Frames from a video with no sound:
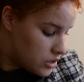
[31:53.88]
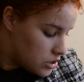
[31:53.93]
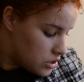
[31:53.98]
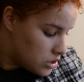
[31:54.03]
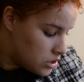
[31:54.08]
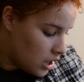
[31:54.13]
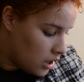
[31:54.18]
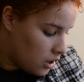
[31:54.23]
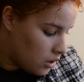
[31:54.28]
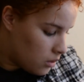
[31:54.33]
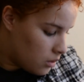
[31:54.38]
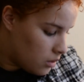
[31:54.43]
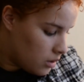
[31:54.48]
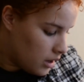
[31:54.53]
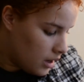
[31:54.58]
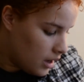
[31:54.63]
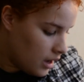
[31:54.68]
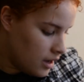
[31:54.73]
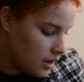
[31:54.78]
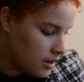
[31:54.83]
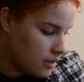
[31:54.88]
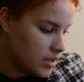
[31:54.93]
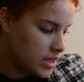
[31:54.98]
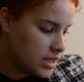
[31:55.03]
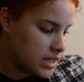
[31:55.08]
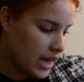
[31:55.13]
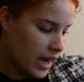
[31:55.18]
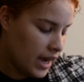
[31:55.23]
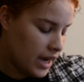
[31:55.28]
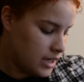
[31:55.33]
So that's
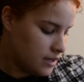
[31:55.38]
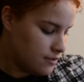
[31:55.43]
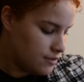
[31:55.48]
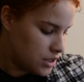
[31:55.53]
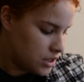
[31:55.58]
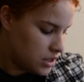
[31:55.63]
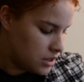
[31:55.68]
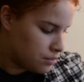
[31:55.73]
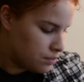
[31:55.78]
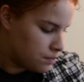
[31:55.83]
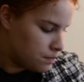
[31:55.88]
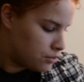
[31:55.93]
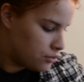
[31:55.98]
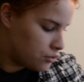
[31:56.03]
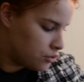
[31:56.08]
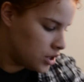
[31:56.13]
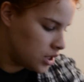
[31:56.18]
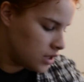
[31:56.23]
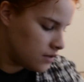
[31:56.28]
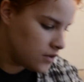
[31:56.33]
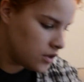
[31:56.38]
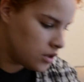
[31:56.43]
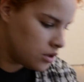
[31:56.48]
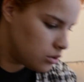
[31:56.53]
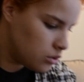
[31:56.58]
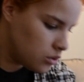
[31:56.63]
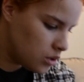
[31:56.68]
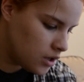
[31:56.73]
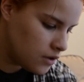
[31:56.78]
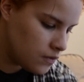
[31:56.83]
kind of just a
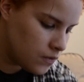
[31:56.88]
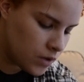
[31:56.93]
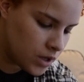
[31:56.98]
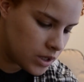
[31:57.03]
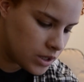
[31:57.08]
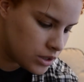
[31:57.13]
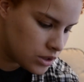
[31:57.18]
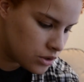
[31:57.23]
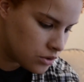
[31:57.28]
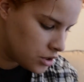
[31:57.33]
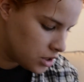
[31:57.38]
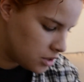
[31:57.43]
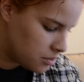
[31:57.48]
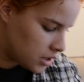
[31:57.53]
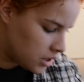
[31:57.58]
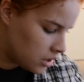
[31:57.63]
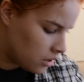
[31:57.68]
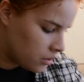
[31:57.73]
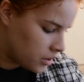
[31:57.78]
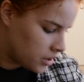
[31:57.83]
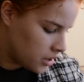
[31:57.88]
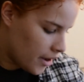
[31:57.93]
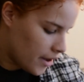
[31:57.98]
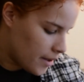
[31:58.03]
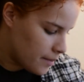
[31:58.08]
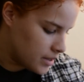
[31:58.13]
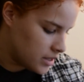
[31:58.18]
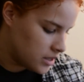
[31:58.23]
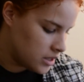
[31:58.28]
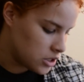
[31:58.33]
preview of what is going to be going
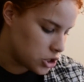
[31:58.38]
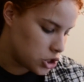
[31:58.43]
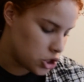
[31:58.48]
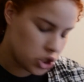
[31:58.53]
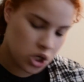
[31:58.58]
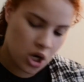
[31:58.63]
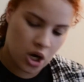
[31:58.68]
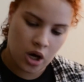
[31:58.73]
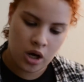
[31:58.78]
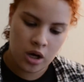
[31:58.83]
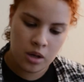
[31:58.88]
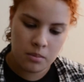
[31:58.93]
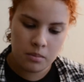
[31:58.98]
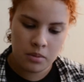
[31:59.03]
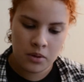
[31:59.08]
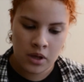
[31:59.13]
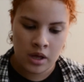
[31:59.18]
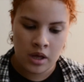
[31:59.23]
up in the shop.